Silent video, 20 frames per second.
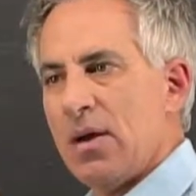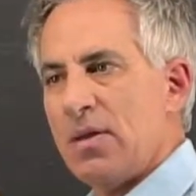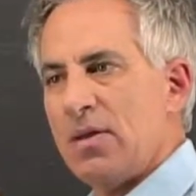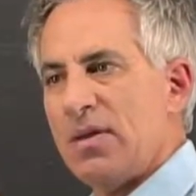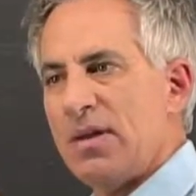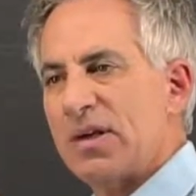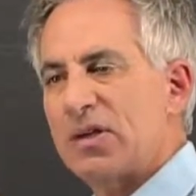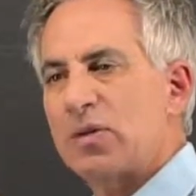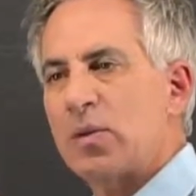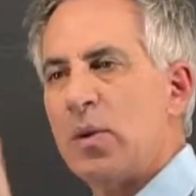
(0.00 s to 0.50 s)

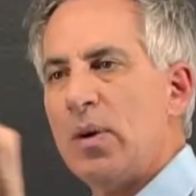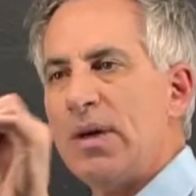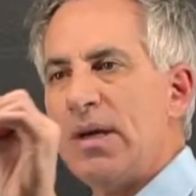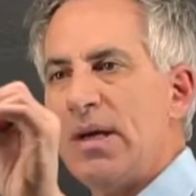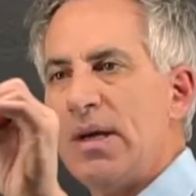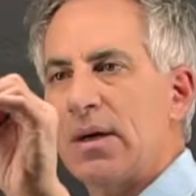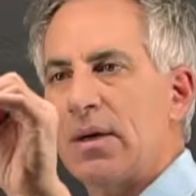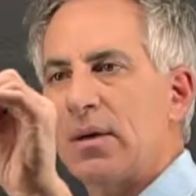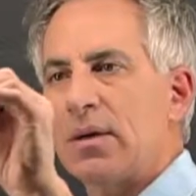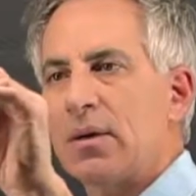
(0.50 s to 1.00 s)
This one
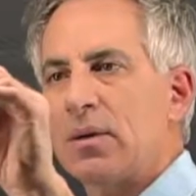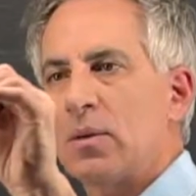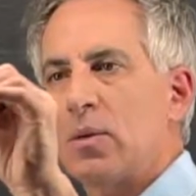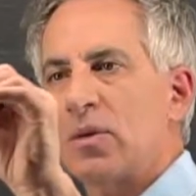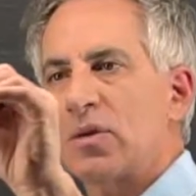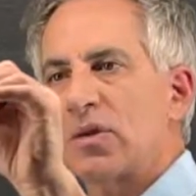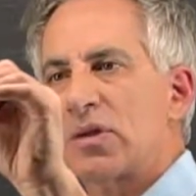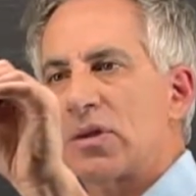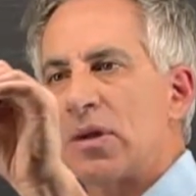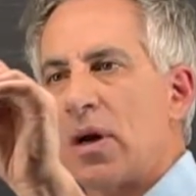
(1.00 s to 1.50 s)
here
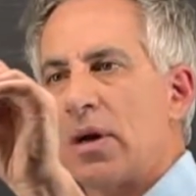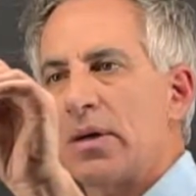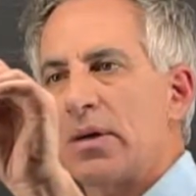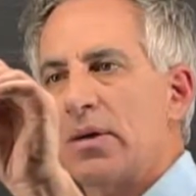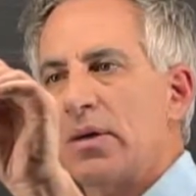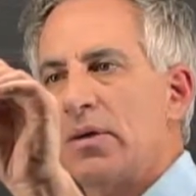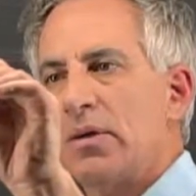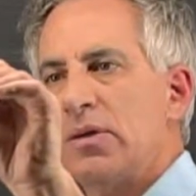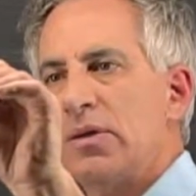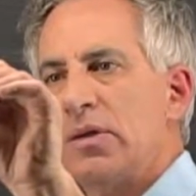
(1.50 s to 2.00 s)
will
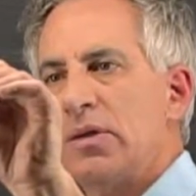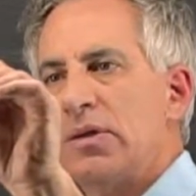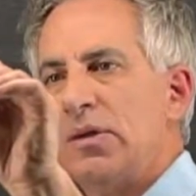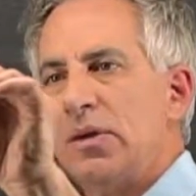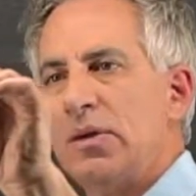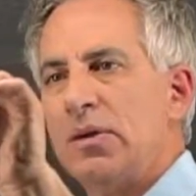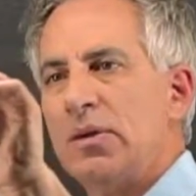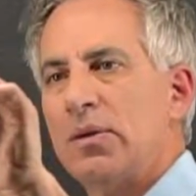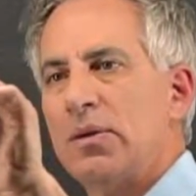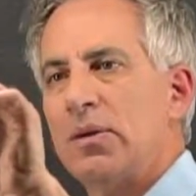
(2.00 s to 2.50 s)
start to
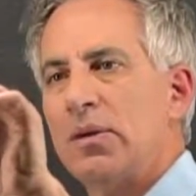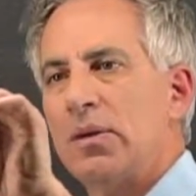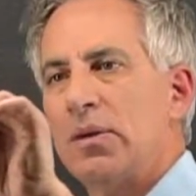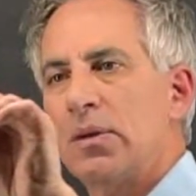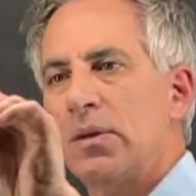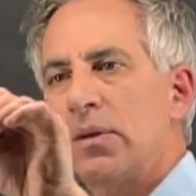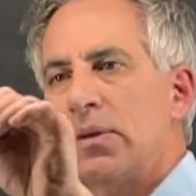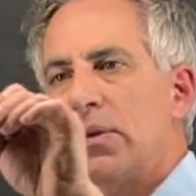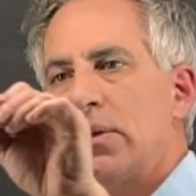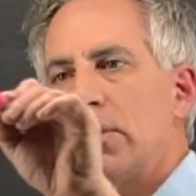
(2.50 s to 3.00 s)
do
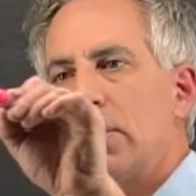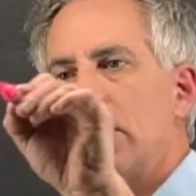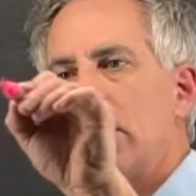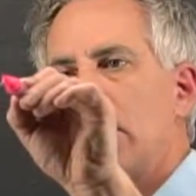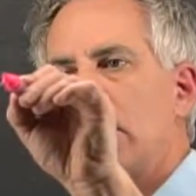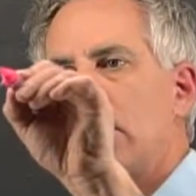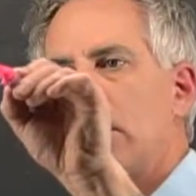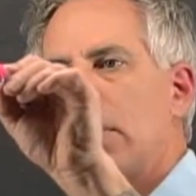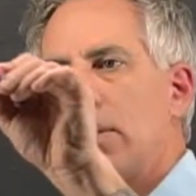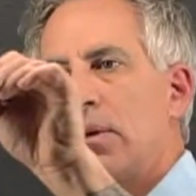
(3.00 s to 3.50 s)

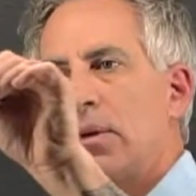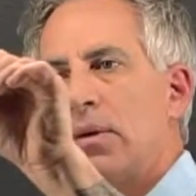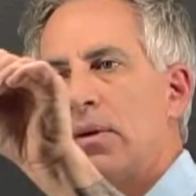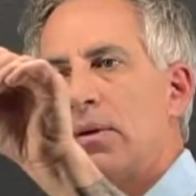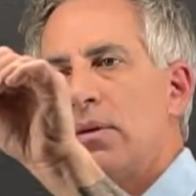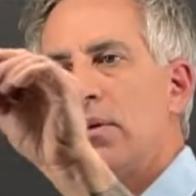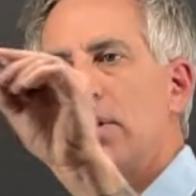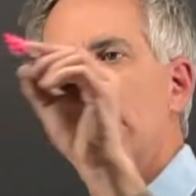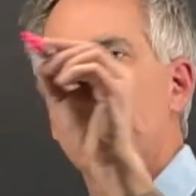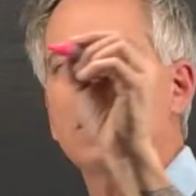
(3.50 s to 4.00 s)

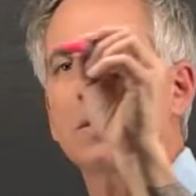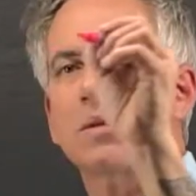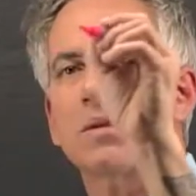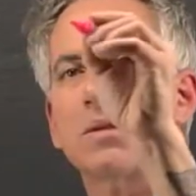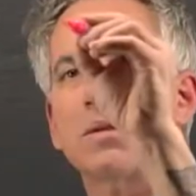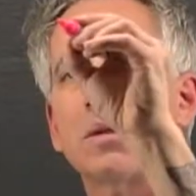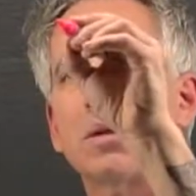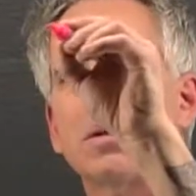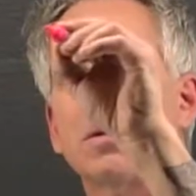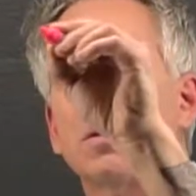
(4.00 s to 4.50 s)

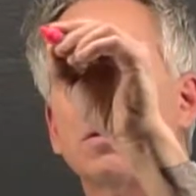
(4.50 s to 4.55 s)
this,